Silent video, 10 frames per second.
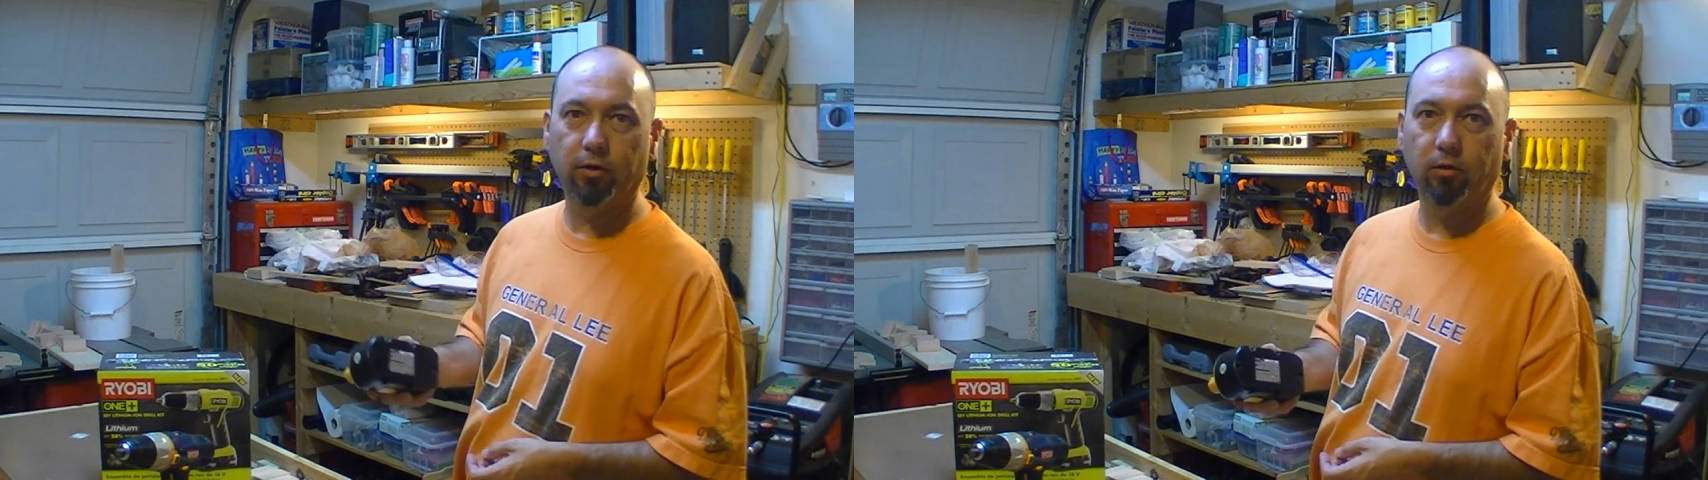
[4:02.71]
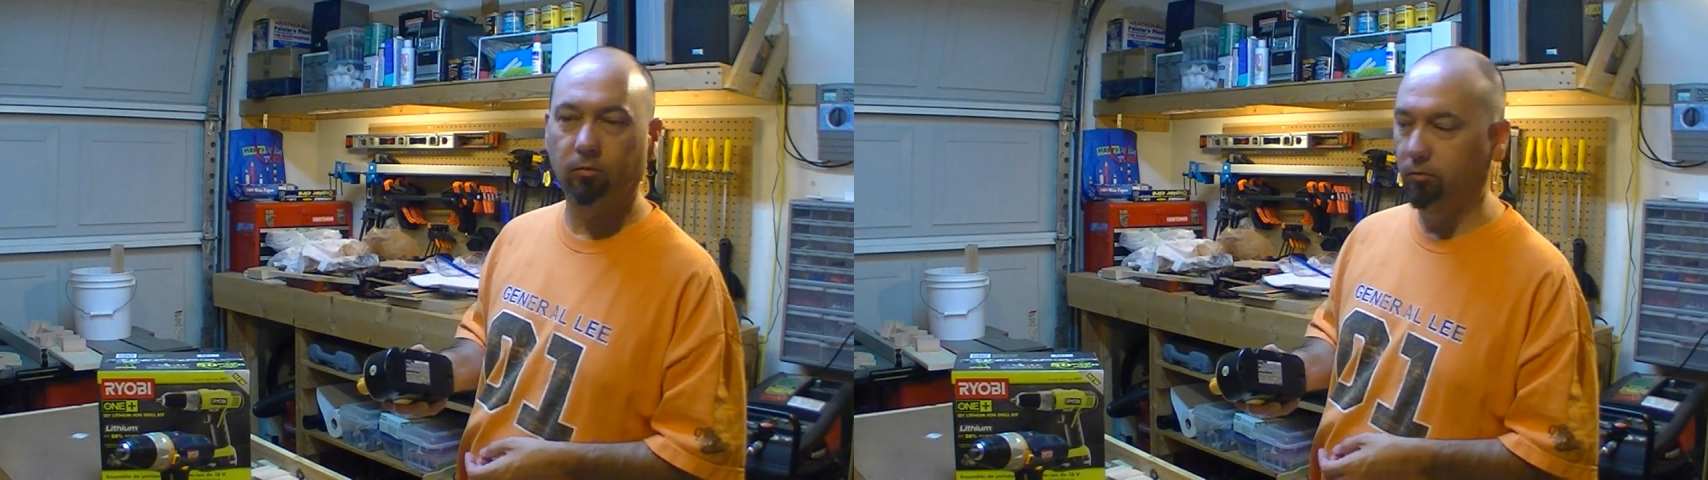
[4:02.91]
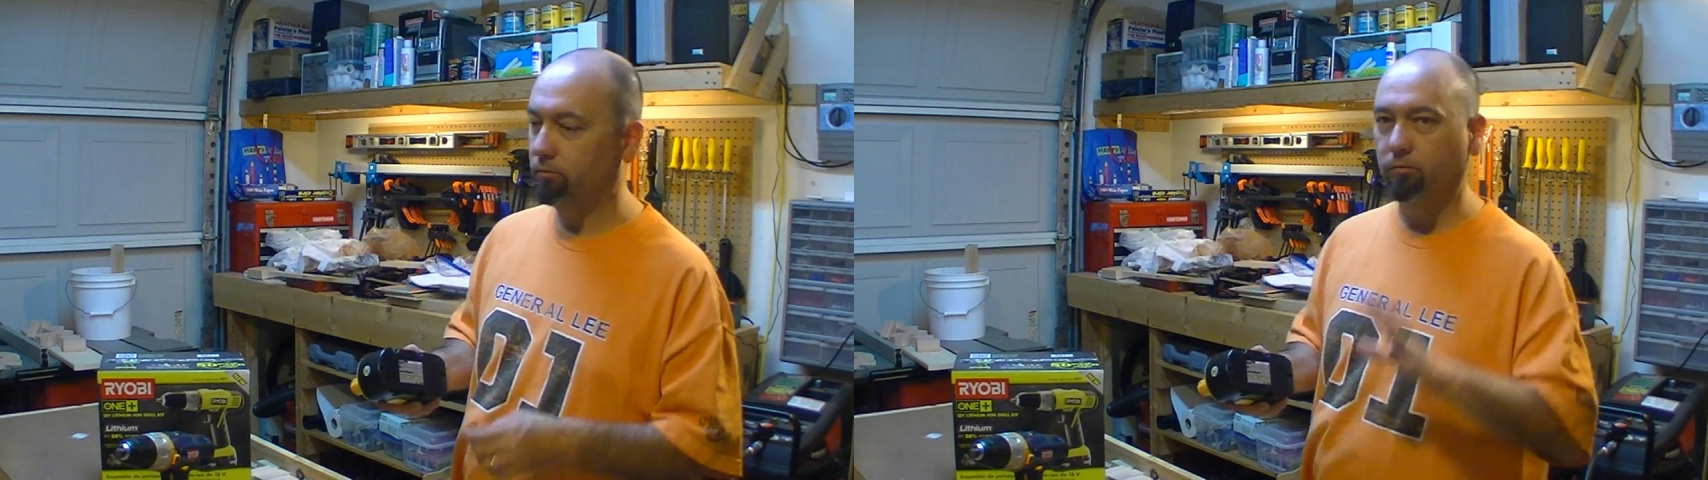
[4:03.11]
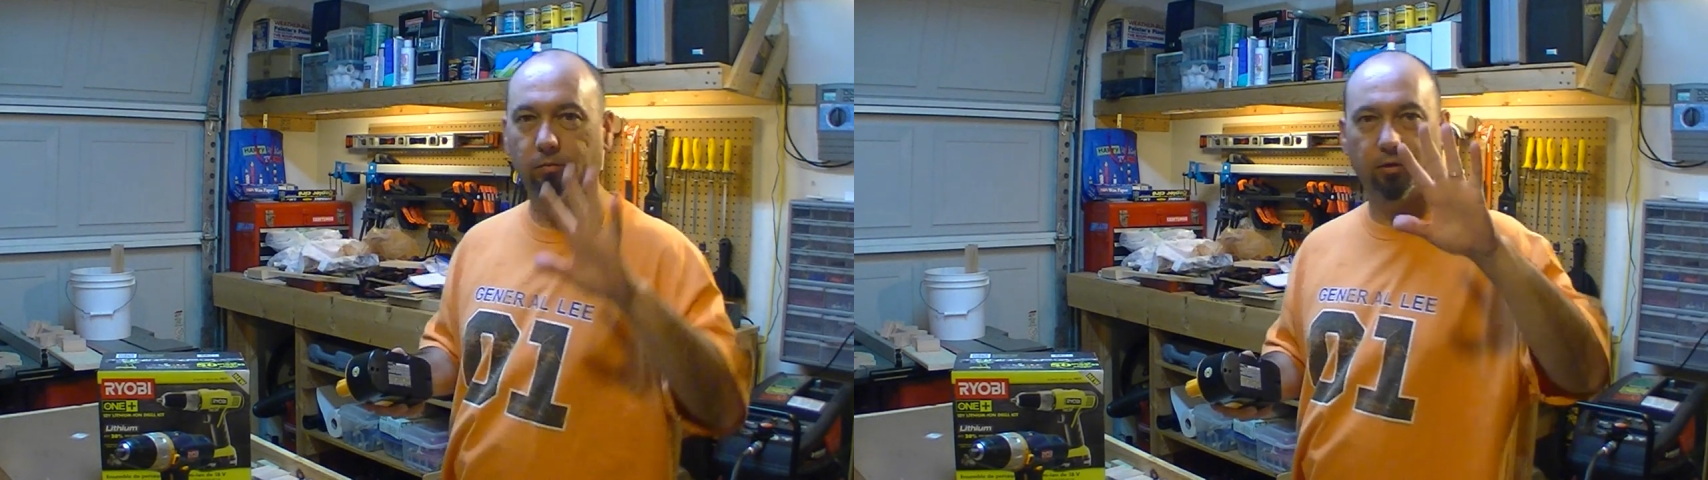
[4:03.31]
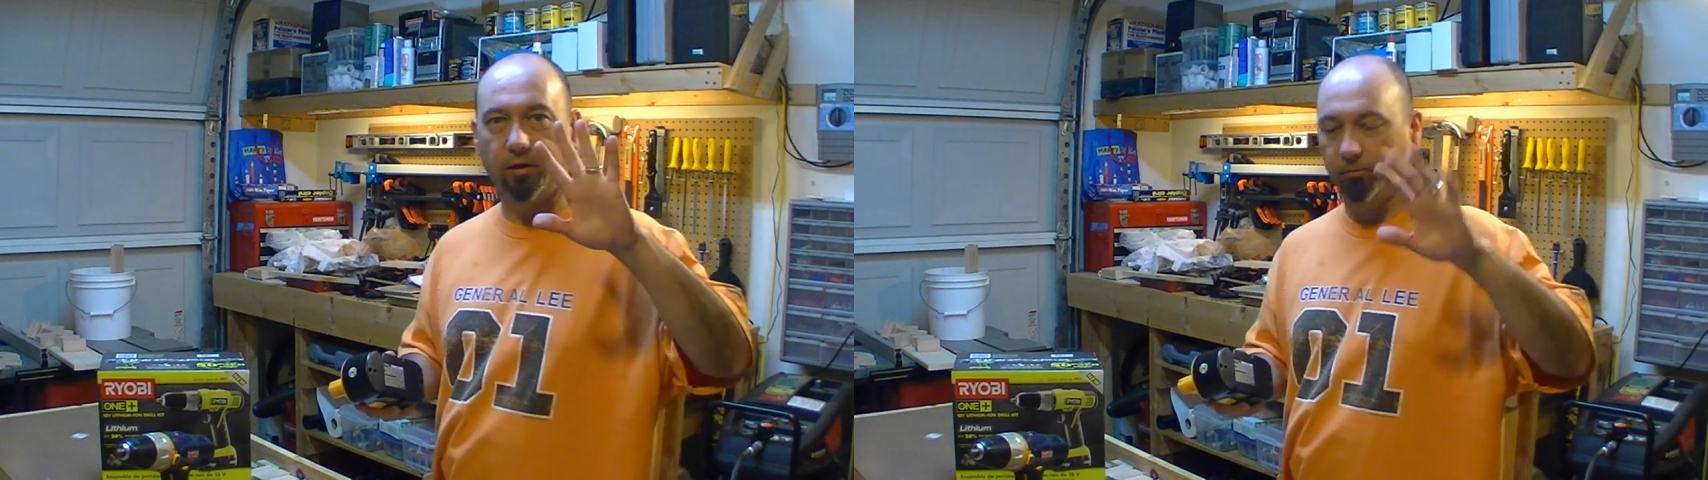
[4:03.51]
now.
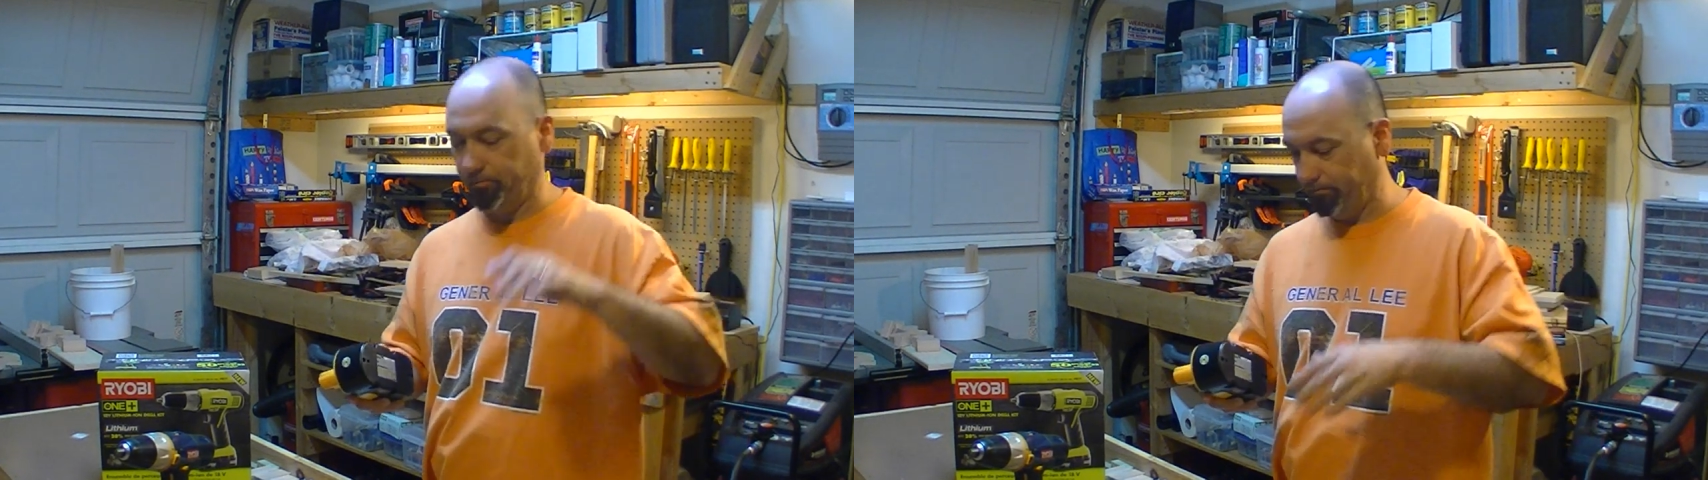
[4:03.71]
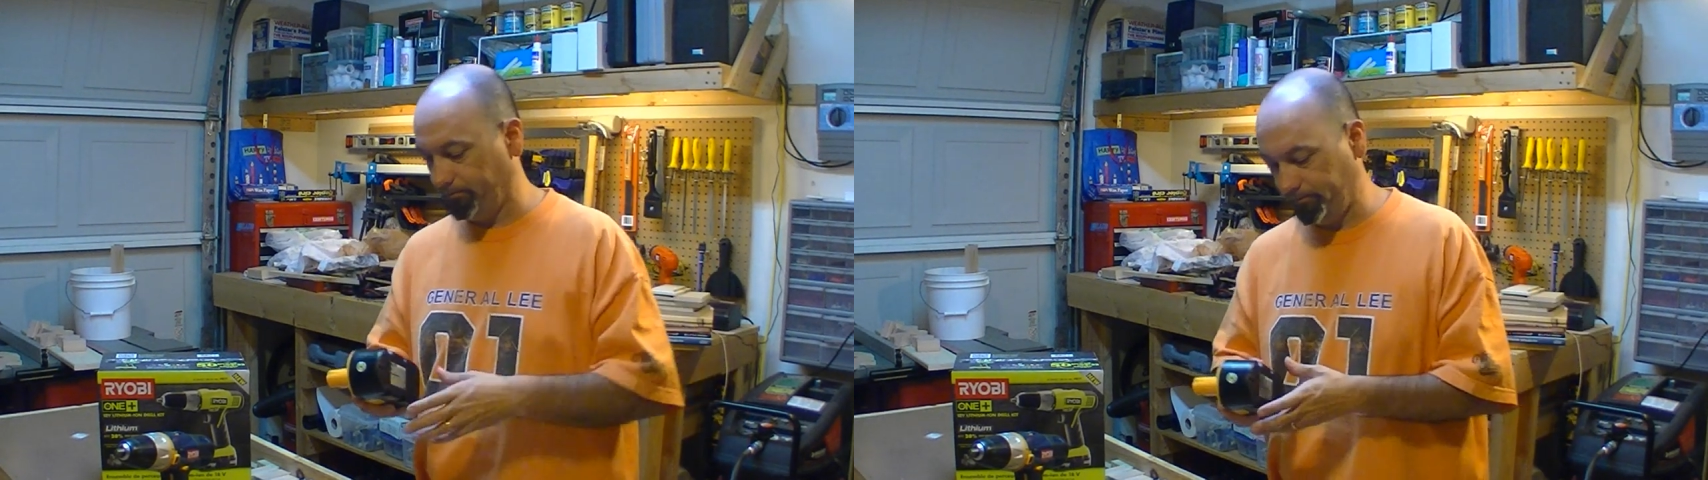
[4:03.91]
See ya.